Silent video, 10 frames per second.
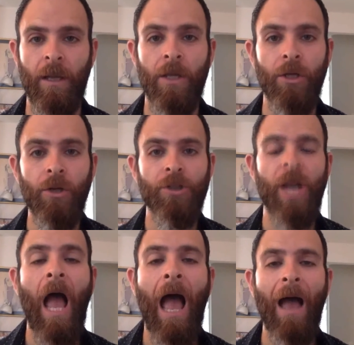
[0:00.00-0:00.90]
Your
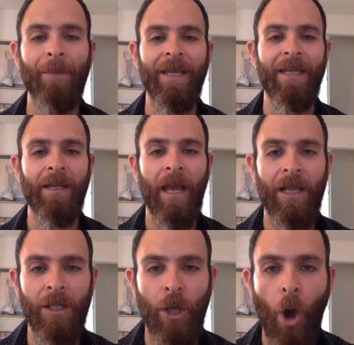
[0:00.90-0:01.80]
job in
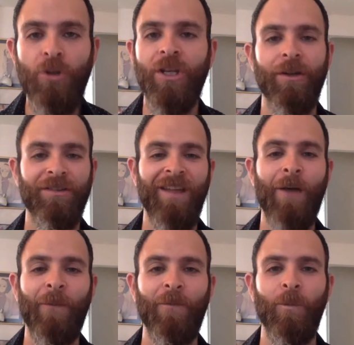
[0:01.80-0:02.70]
coaching
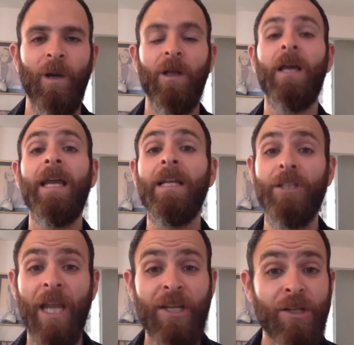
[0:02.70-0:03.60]
yourself, if you will, in
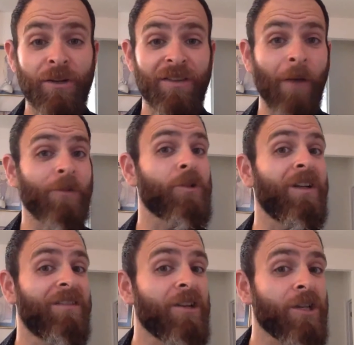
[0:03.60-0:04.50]
changing yourself in
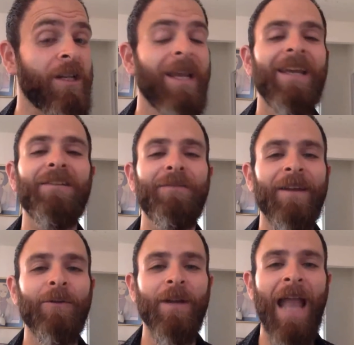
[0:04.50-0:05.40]
transition is
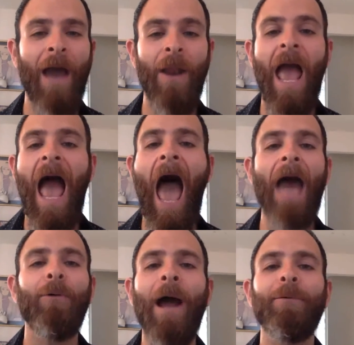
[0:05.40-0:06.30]
figuring out how do I